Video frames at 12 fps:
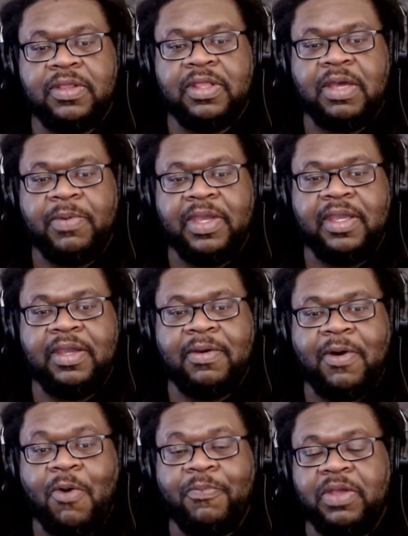that we
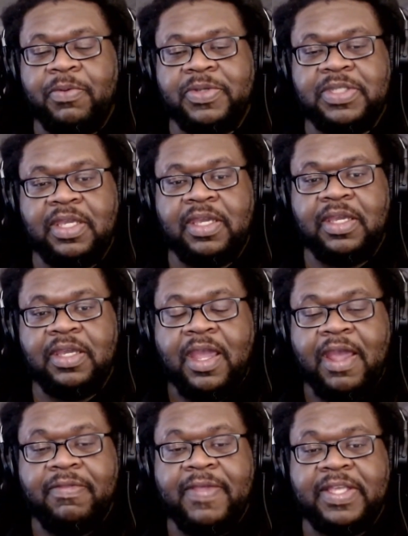hopefully will see
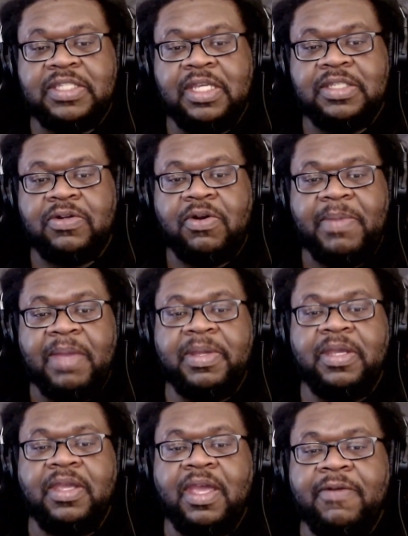in this season or
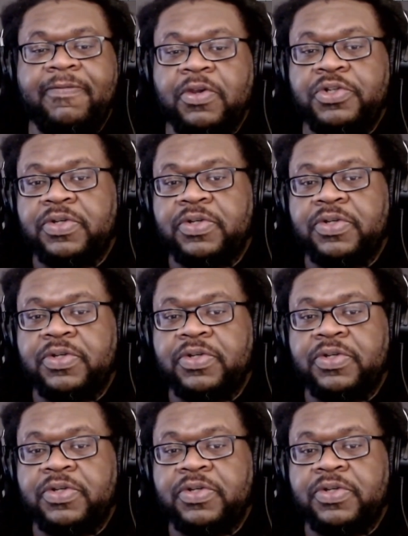maybe in future